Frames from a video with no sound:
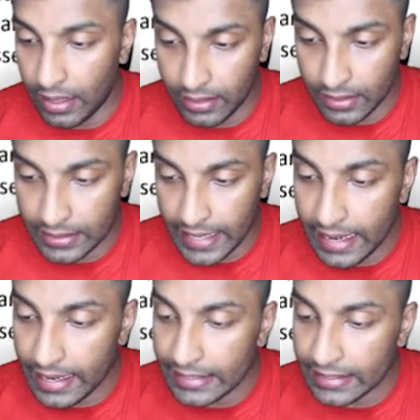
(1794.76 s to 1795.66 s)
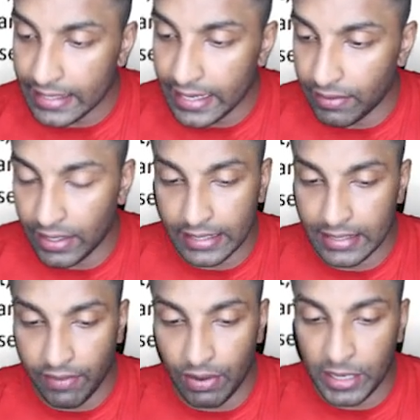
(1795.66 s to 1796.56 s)
The state legislative, guys,
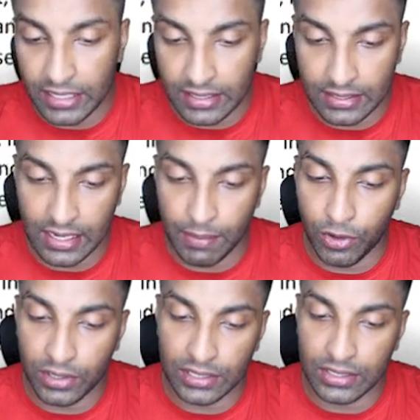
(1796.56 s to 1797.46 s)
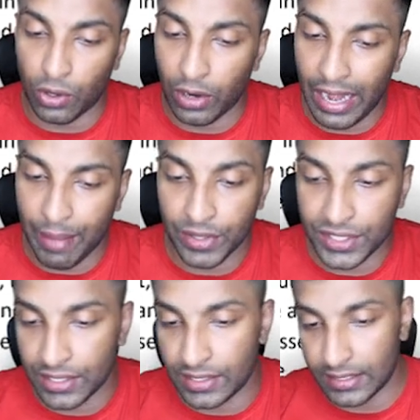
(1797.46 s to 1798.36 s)
I will be discussing about this all
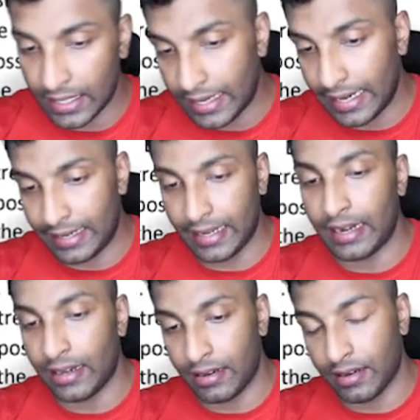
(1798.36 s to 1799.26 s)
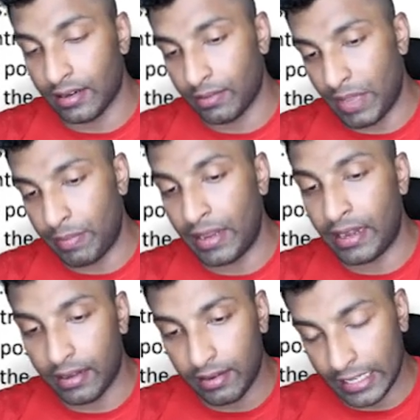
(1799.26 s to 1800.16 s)
emergencies in detail in
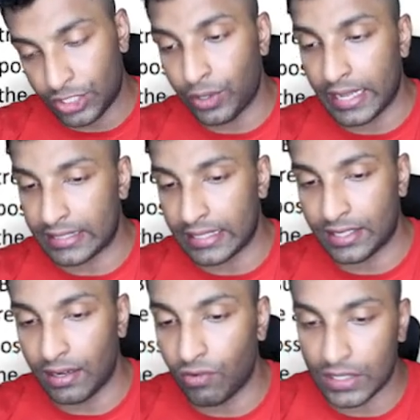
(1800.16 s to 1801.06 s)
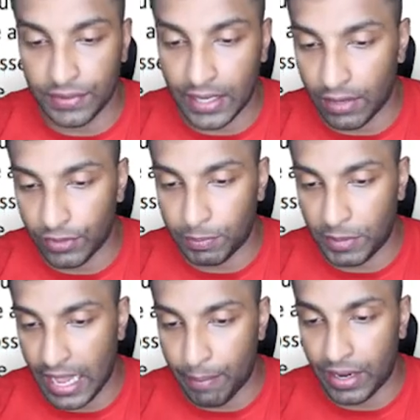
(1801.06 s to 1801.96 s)
maybe next to next session. Once we're done with
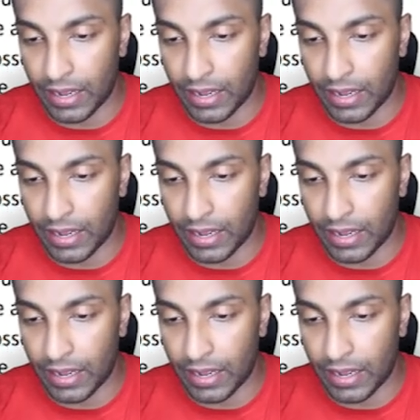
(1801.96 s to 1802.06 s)
preamble